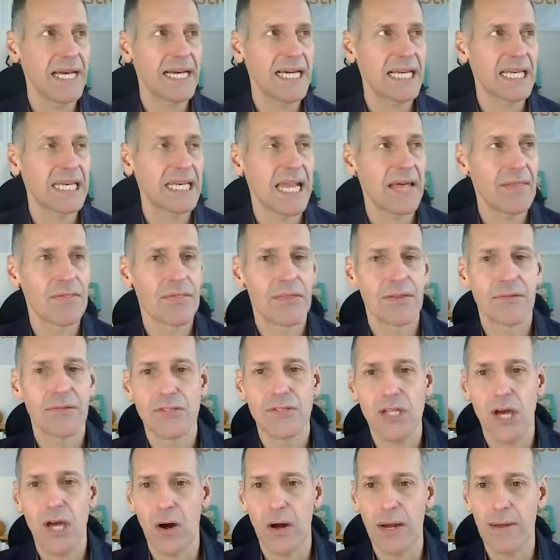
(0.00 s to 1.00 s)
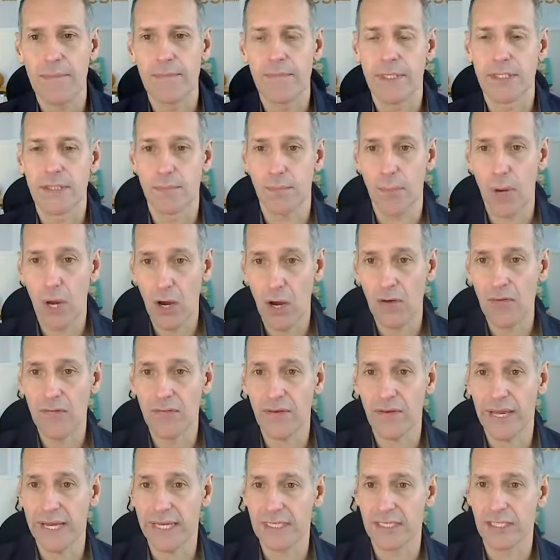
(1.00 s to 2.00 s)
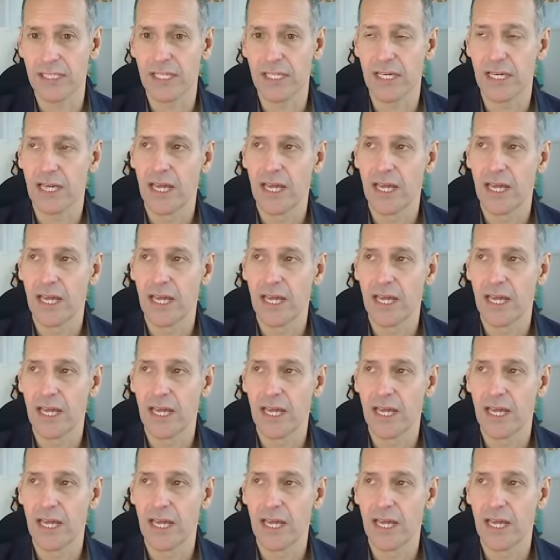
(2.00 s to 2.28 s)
pick a length of time that's perfect